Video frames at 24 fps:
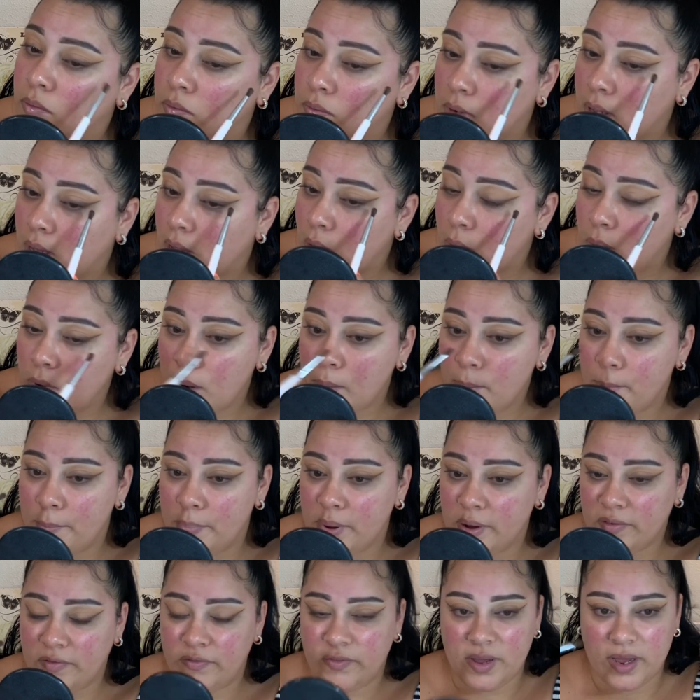Like I want to
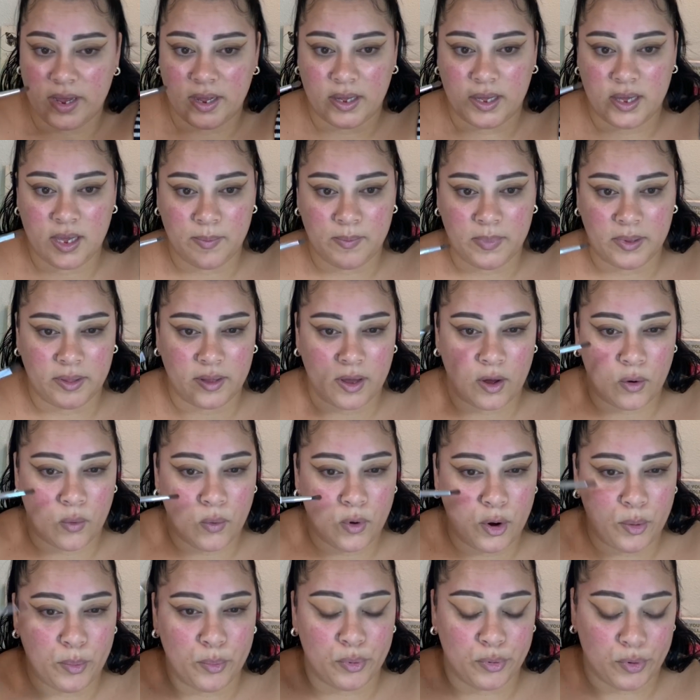buff it and keep it there. I don't
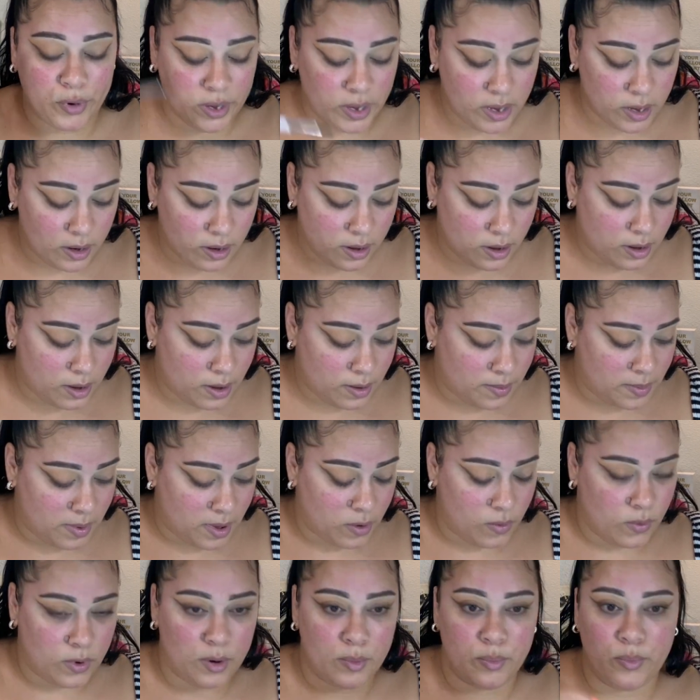want to bring it up. I
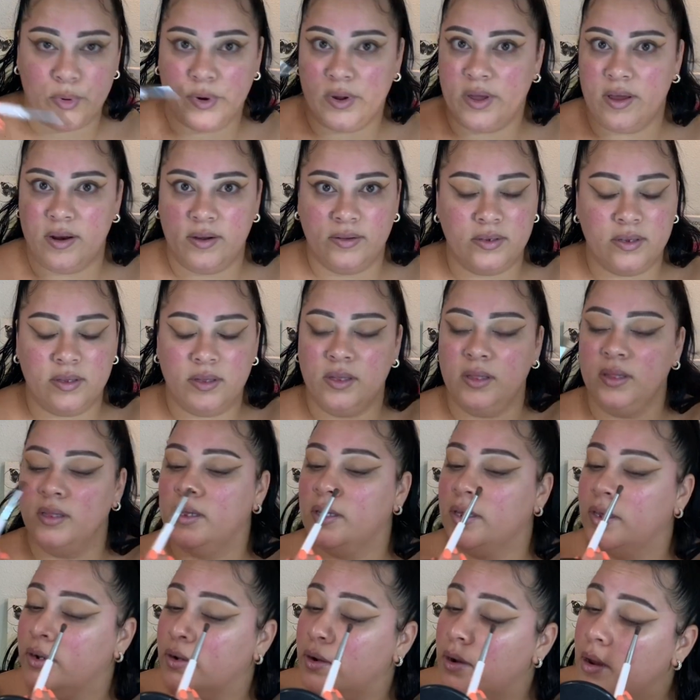don't want to bring it into the
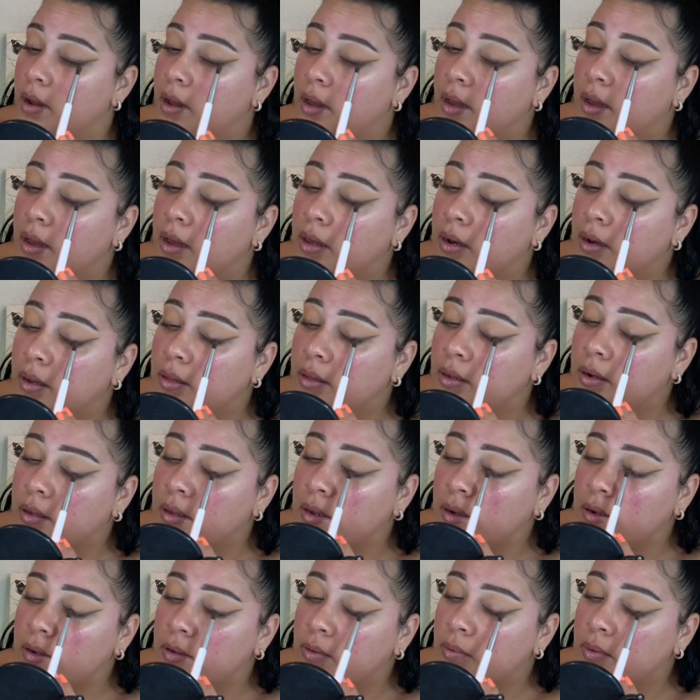lid. Anything like that.
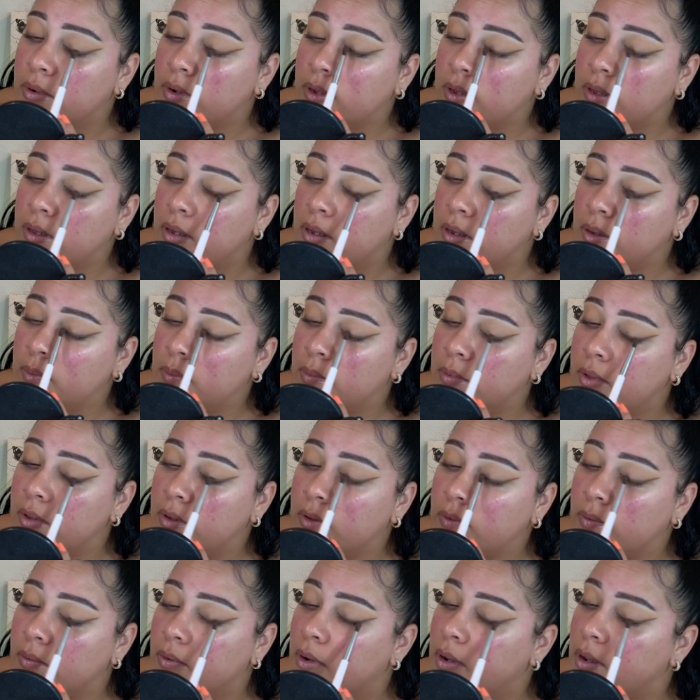I just want to keep
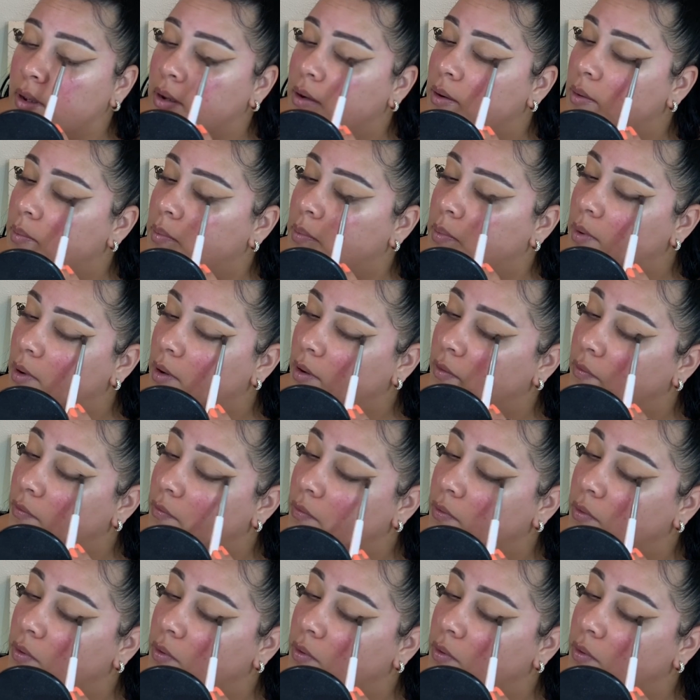this right here buffed.